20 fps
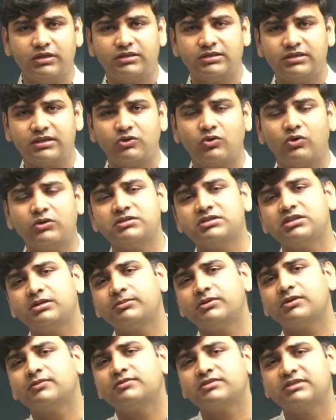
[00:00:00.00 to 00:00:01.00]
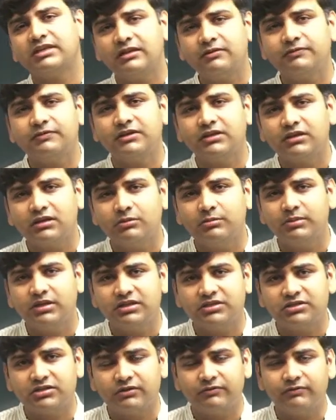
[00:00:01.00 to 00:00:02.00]
a concept of self
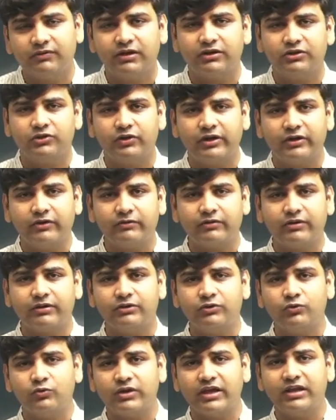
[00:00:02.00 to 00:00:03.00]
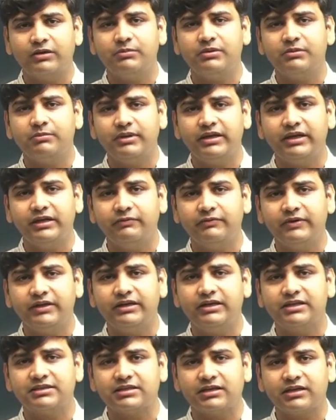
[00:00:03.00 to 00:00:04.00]
incrimination where you can be made
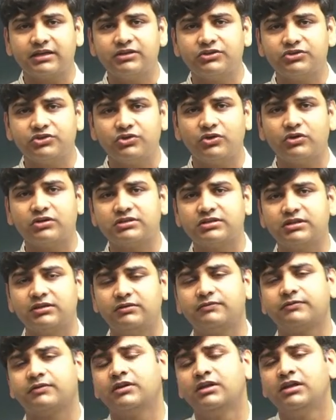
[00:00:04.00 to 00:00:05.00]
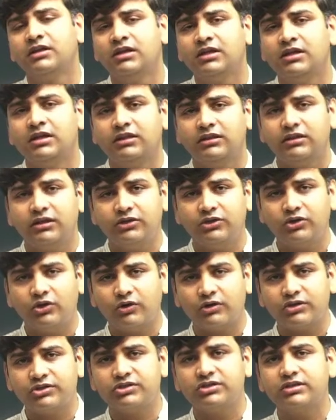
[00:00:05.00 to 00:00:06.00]
witness against yourself. The
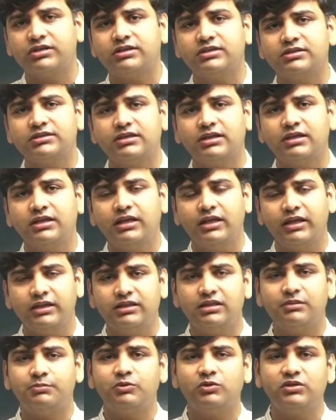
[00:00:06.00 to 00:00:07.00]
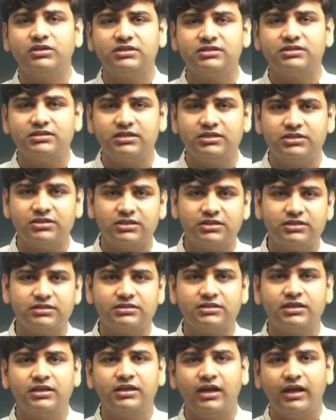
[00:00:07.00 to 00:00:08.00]
tortures in the police stations
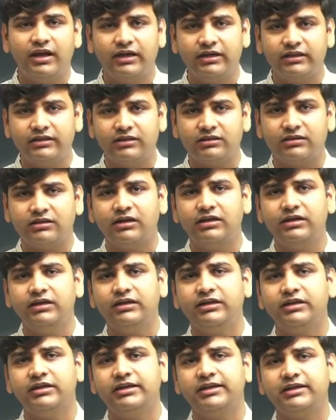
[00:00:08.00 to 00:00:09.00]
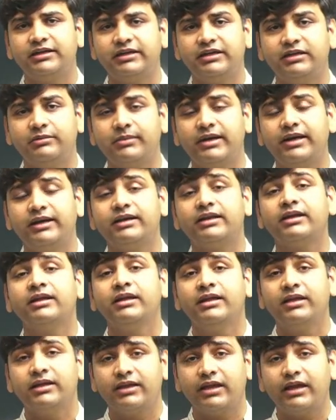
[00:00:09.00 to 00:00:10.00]
and the third degree treatment
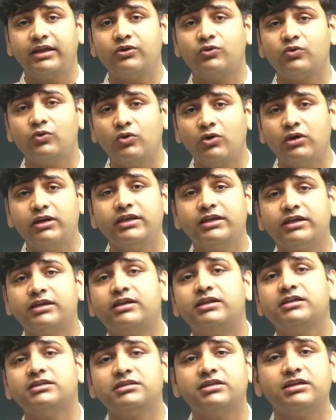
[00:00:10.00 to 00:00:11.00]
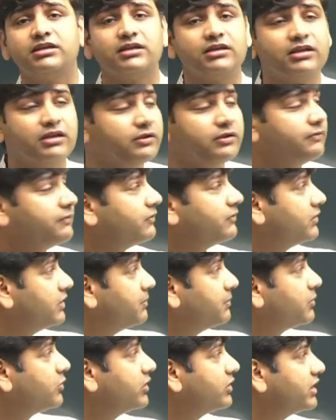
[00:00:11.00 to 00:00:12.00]
can go on increasing if the
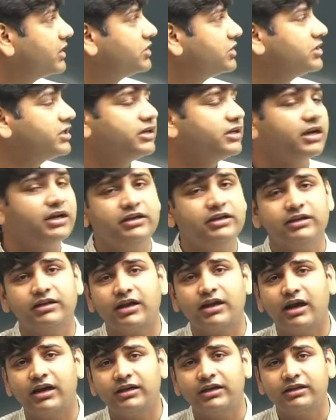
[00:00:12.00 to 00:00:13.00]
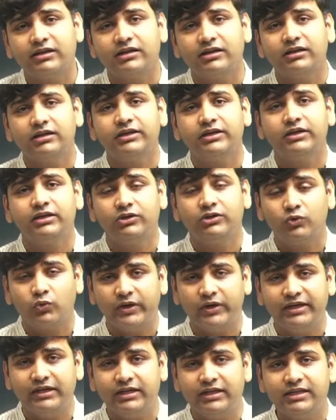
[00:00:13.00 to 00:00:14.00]
protection under Article
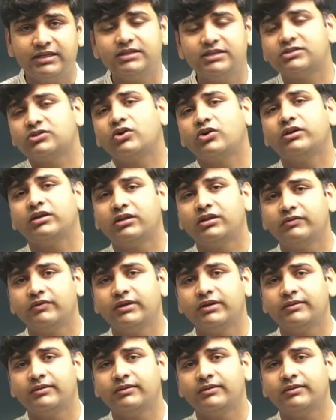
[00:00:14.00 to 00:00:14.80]
20 is not given.